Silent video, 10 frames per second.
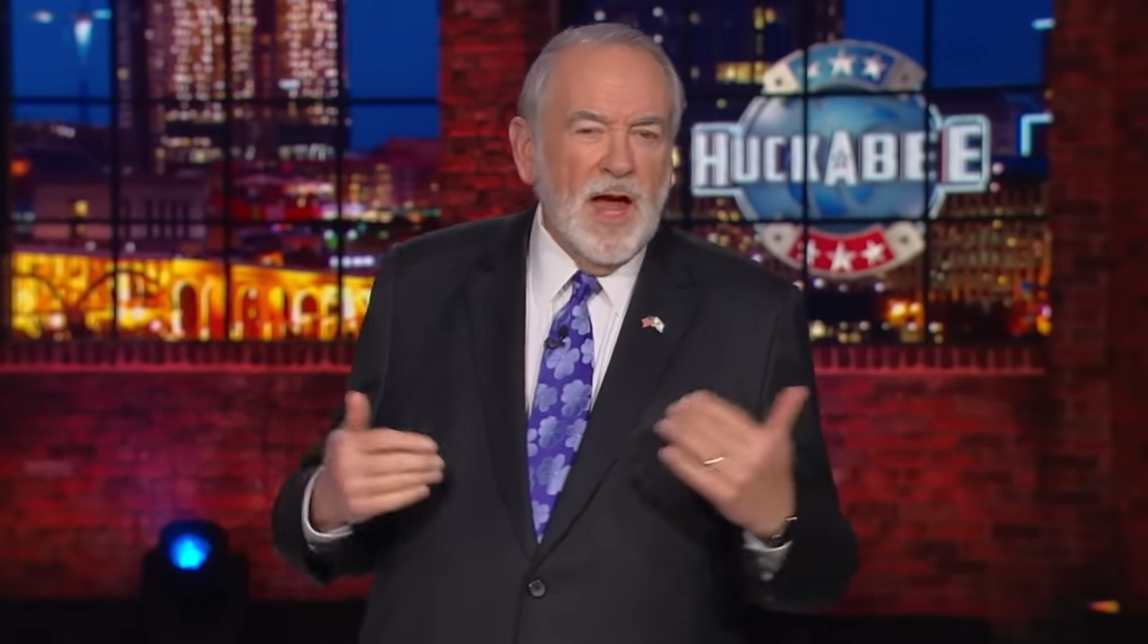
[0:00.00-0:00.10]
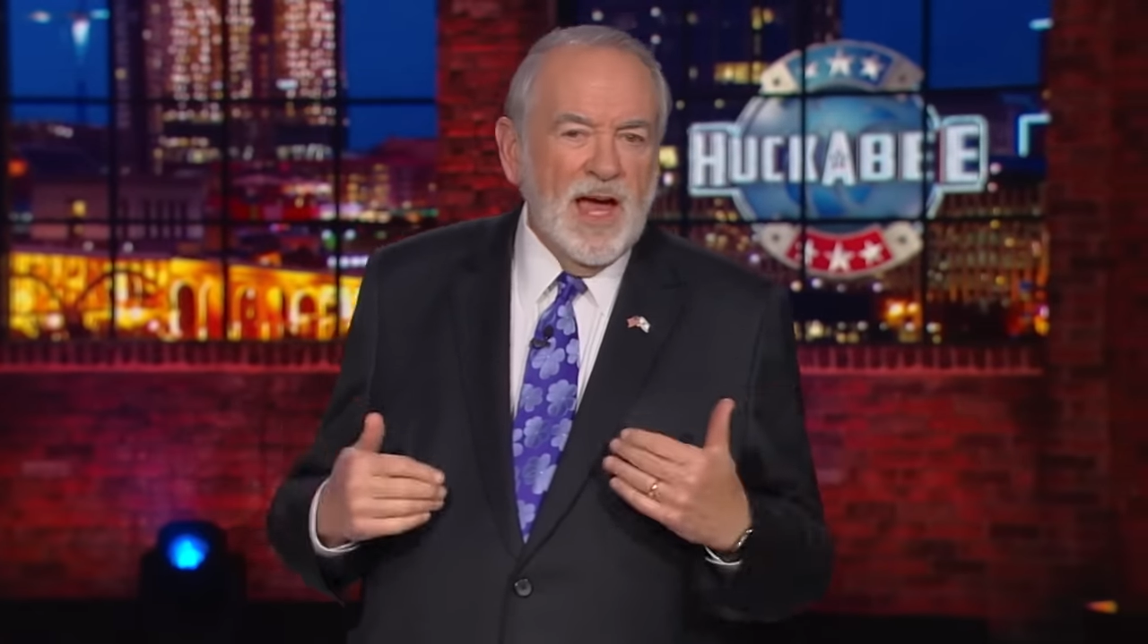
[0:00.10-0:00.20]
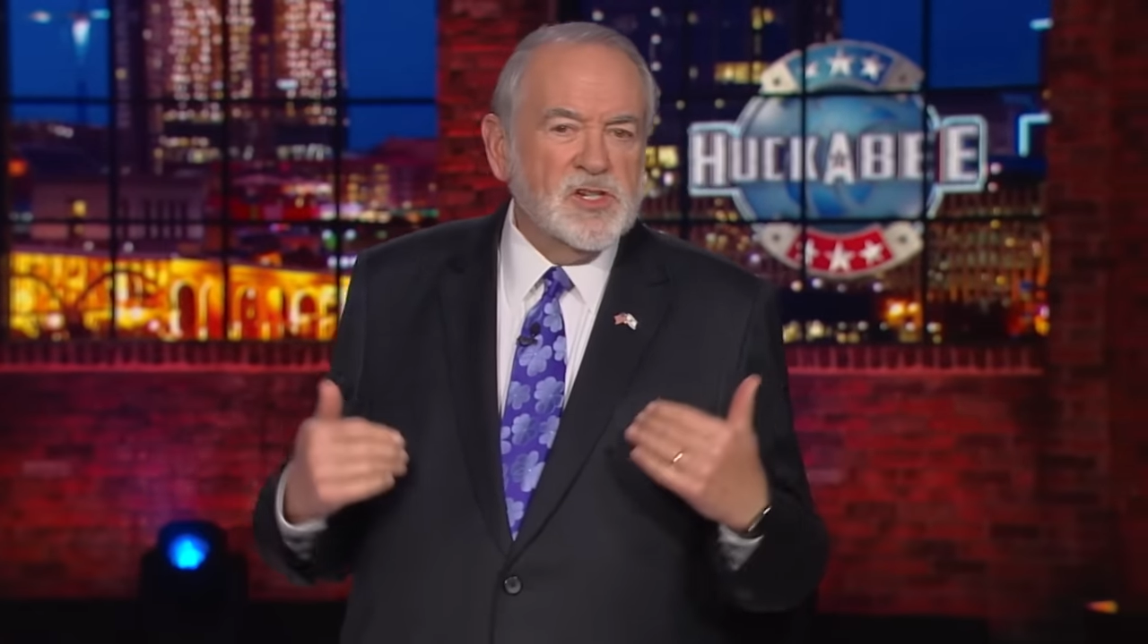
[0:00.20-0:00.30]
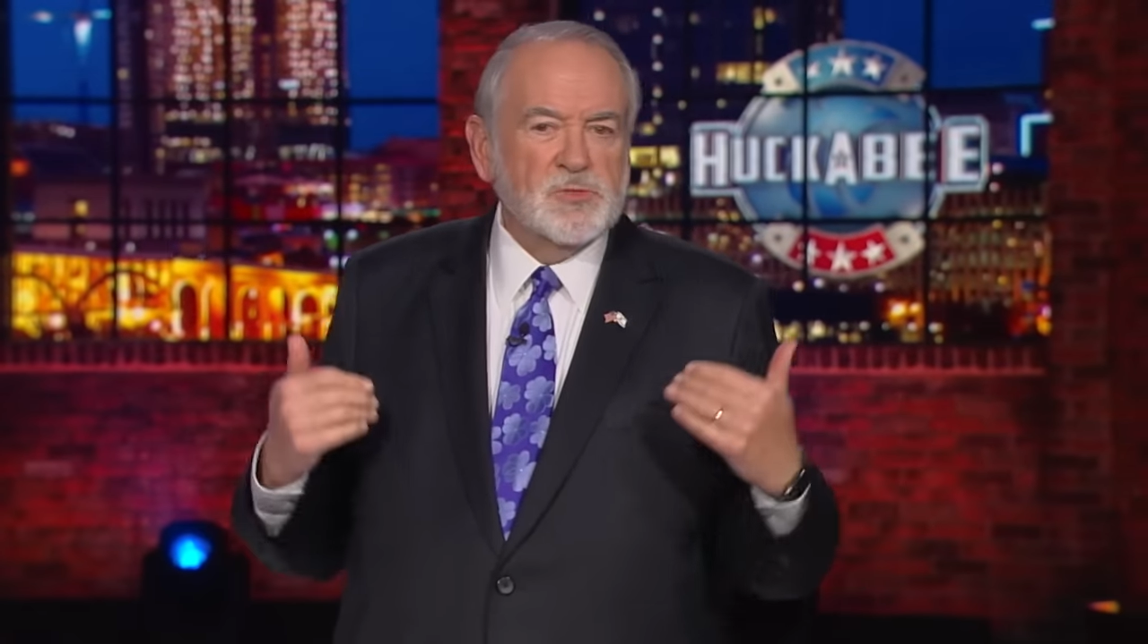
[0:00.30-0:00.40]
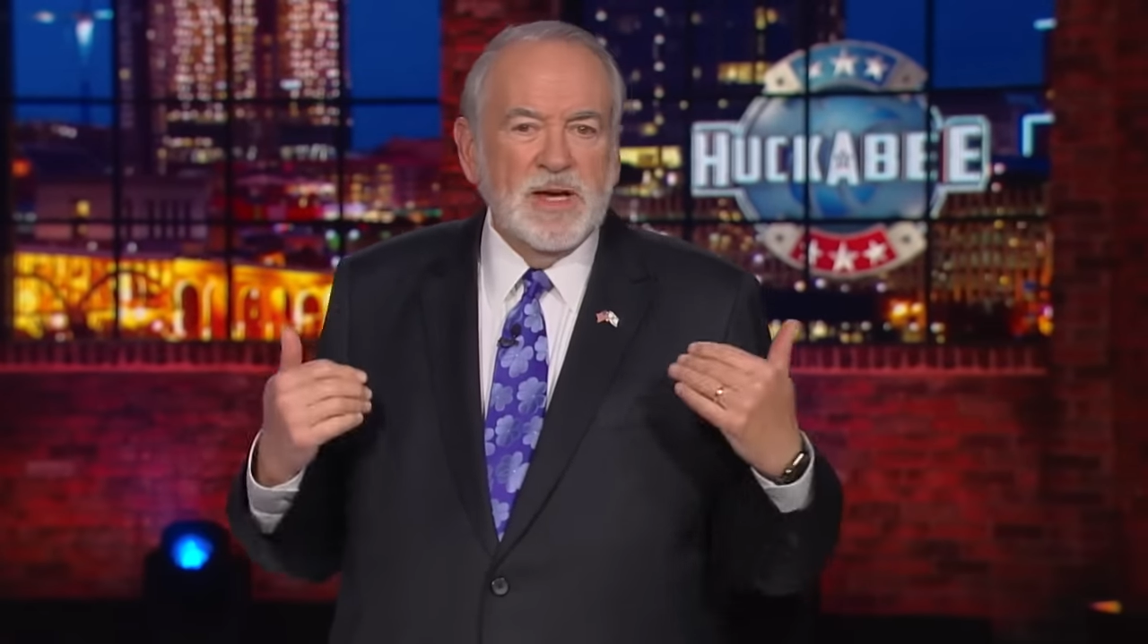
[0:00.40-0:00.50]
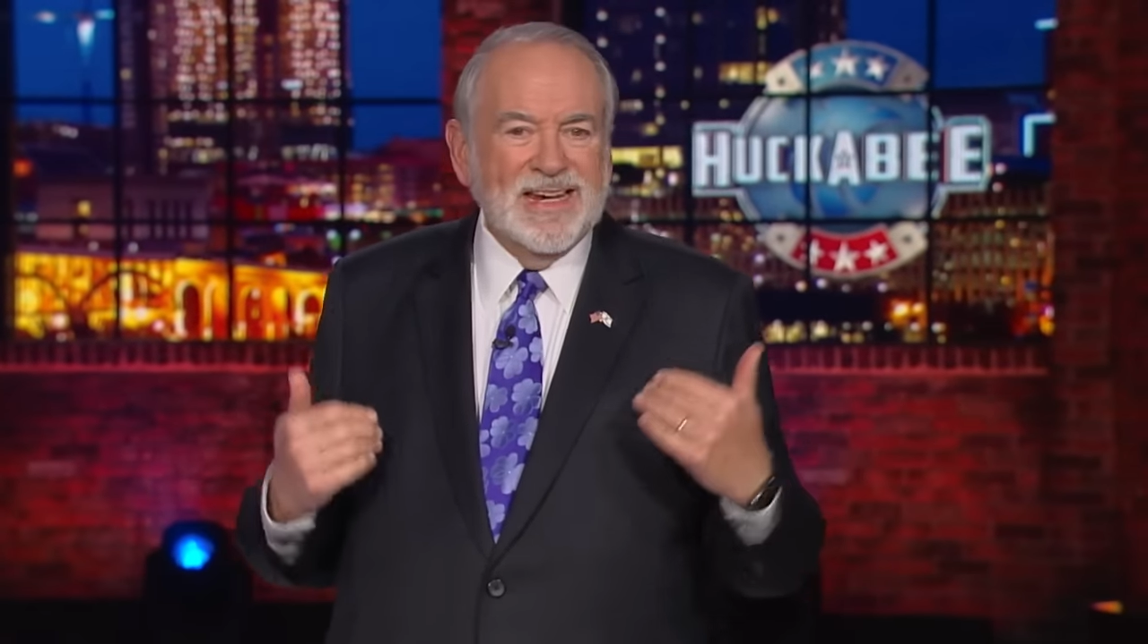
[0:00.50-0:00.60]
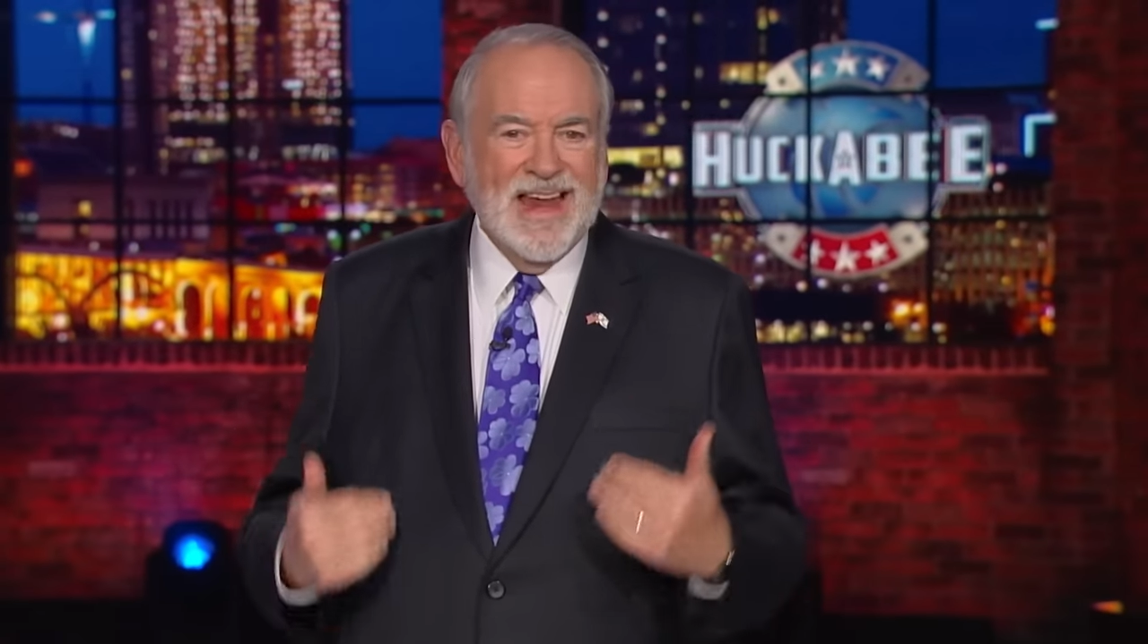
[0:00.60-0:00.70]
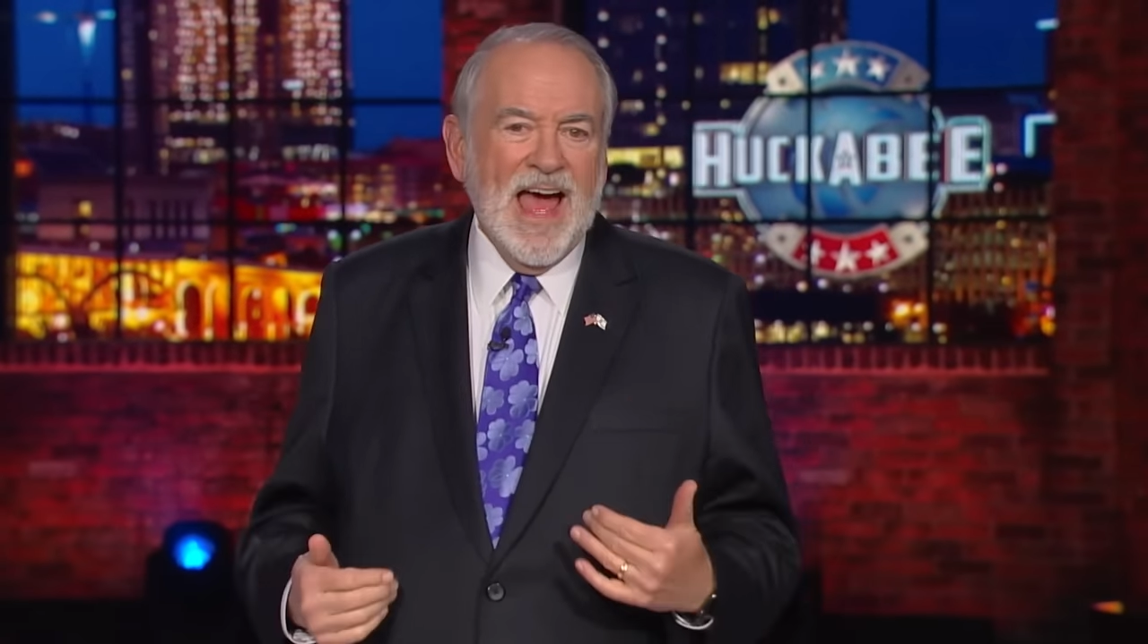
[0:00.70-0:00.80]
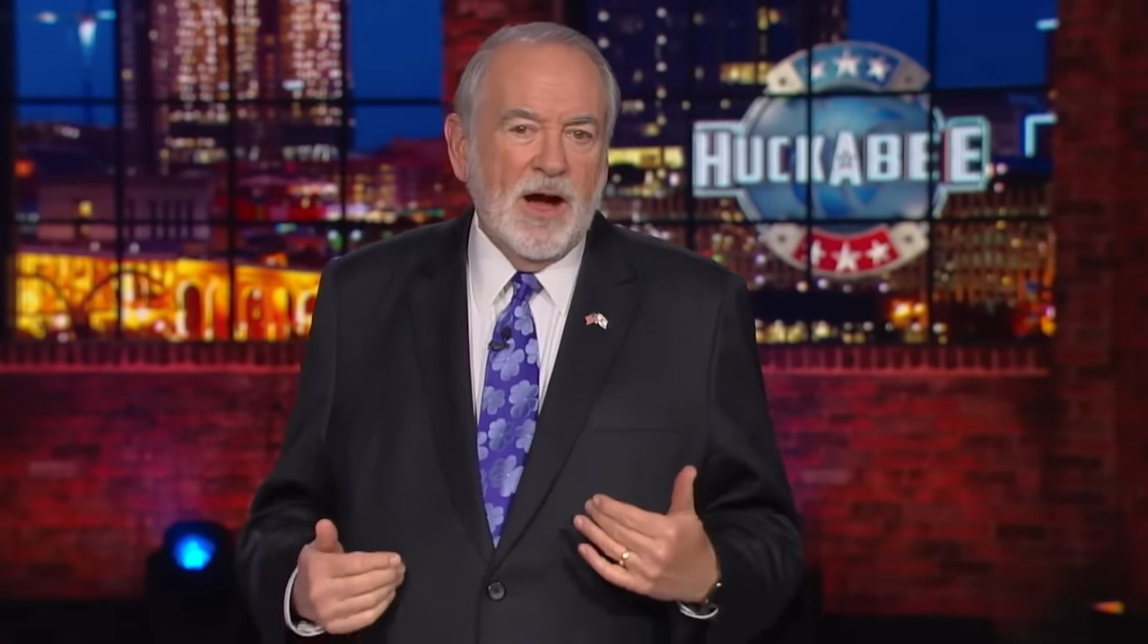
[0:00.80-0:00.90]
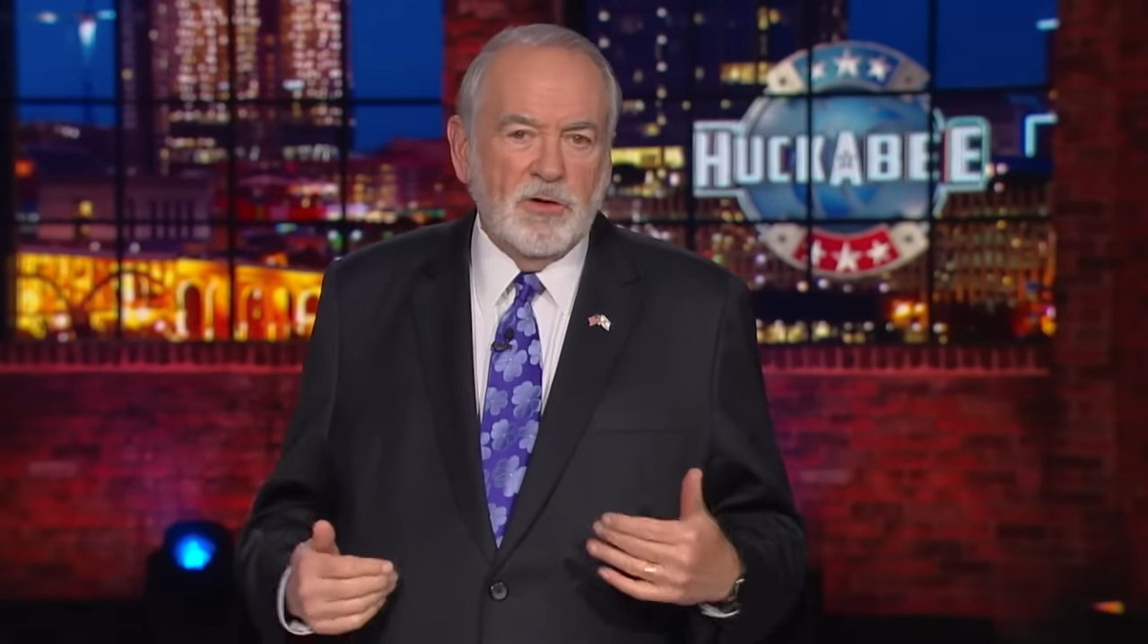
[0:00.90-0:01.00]
ask me
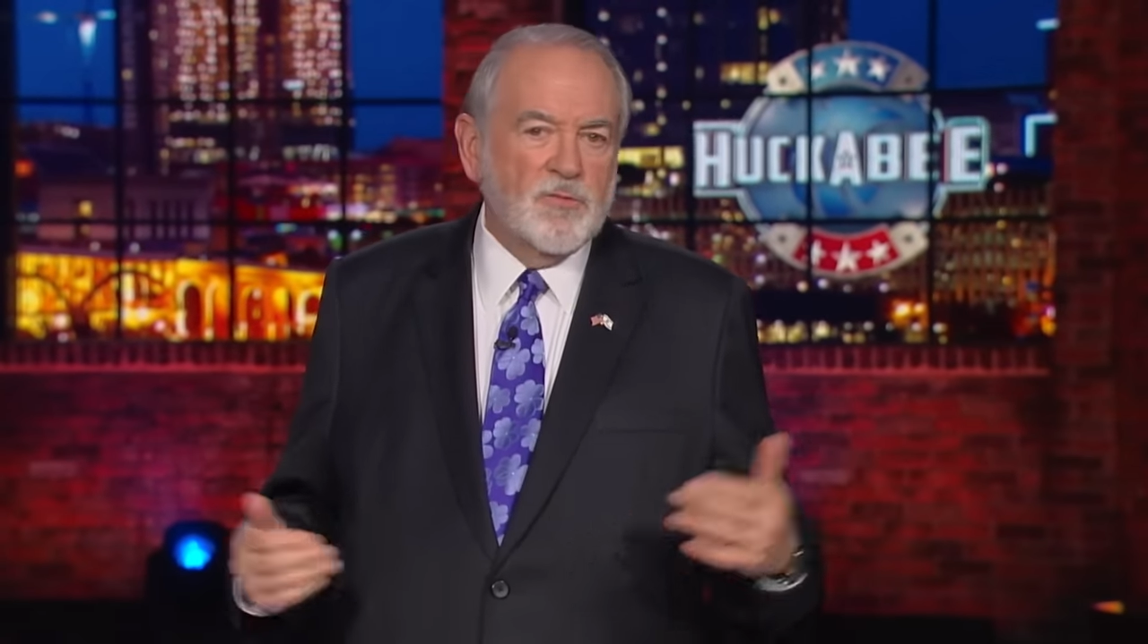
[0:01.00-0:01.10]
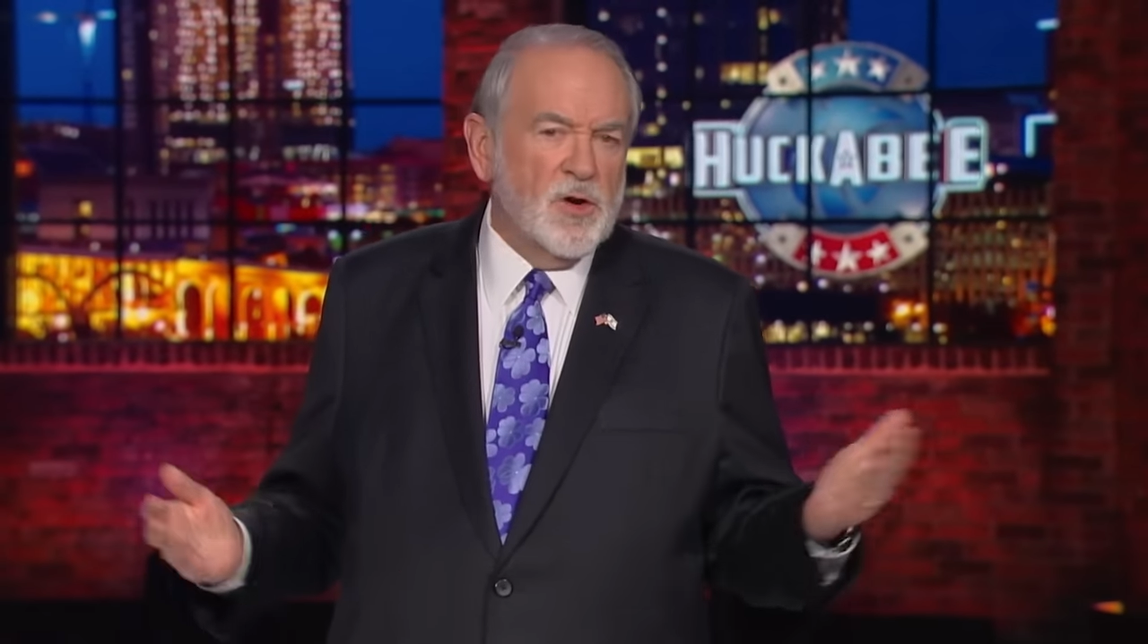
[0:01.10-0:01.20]
now if